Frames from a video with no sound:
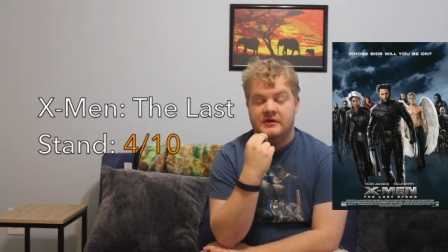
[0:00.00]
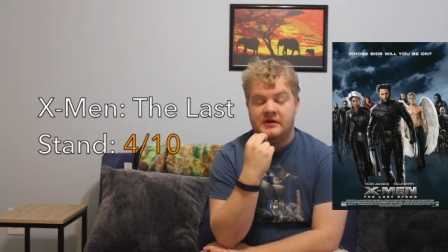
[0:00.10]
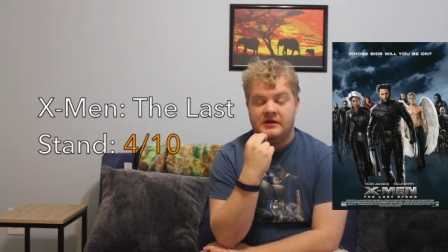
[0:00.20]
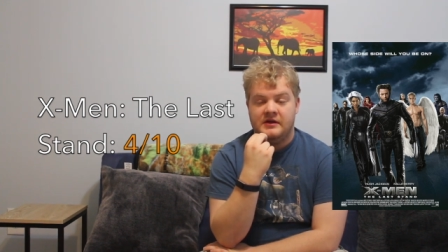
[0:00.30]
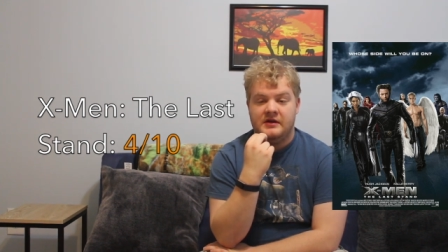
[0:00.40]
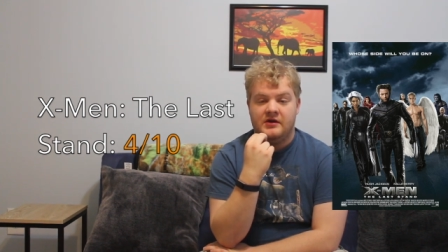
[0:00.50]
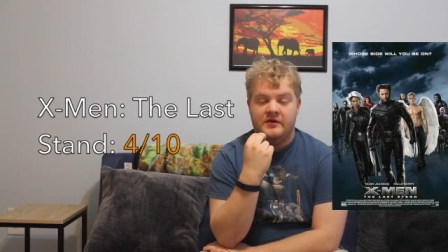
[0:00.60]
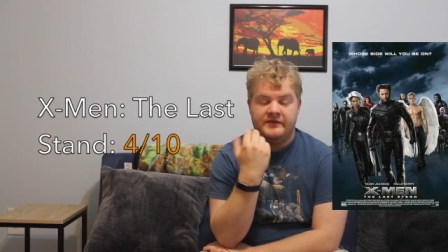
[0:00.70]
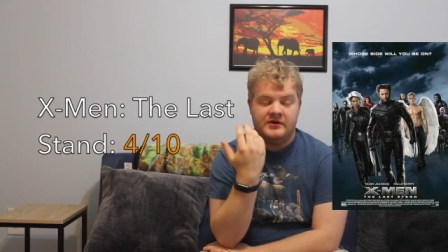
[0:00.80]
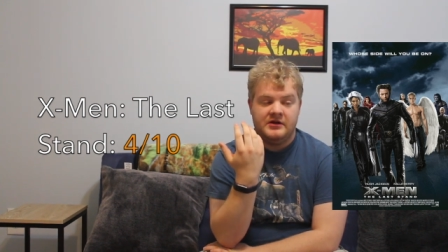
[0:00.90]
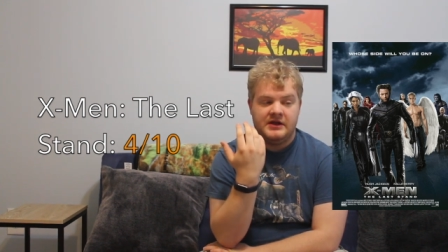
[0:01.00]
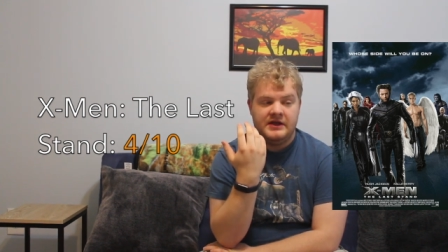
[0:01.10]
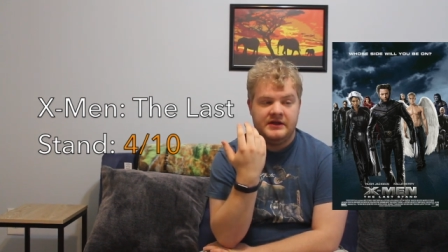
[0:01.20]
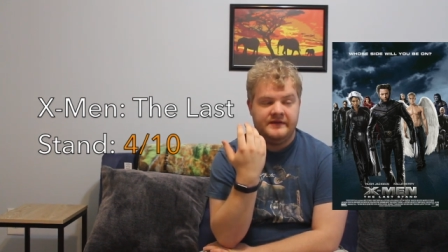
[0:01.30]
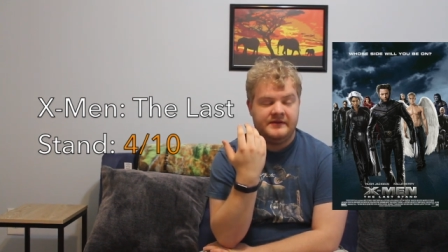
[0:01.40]
Overall,
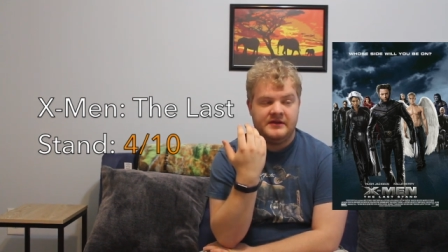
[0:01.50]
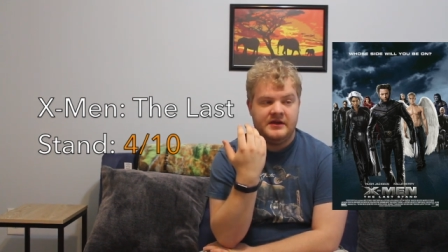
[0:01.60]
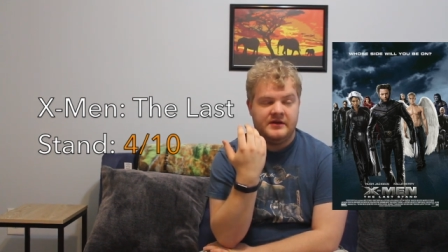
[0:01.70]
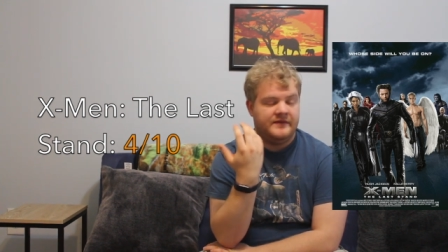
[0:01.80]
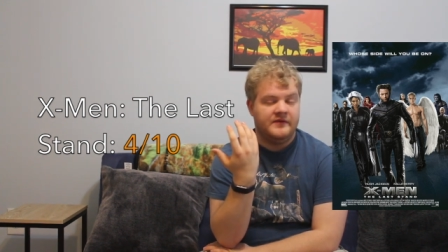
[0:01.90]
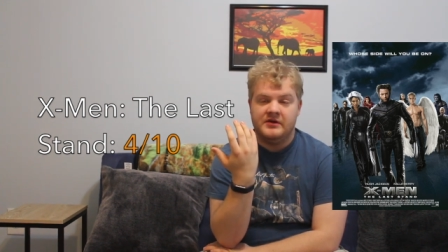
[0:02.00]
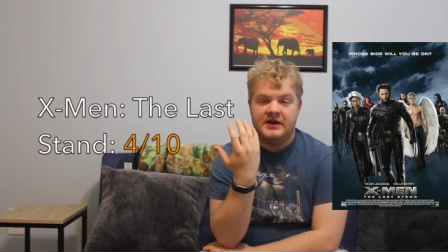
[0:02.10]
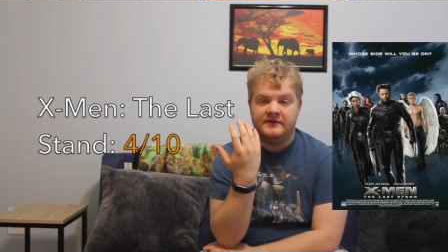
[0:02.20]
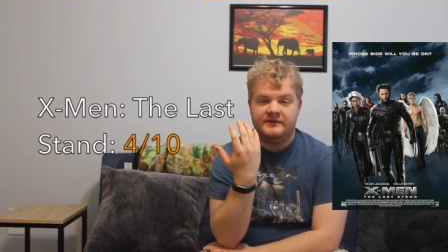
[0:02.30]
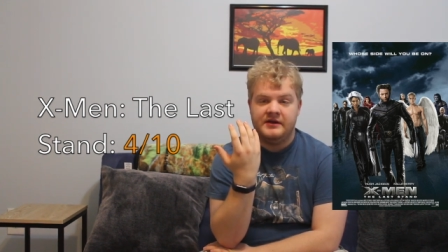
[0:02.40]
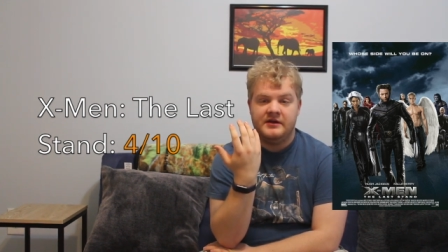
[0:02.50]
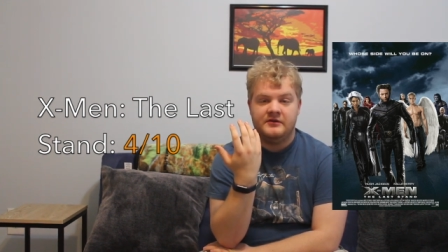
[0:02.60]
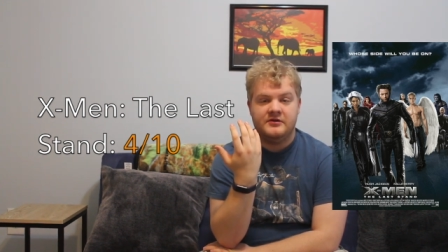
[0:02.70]
I give it like a 4 out of 10,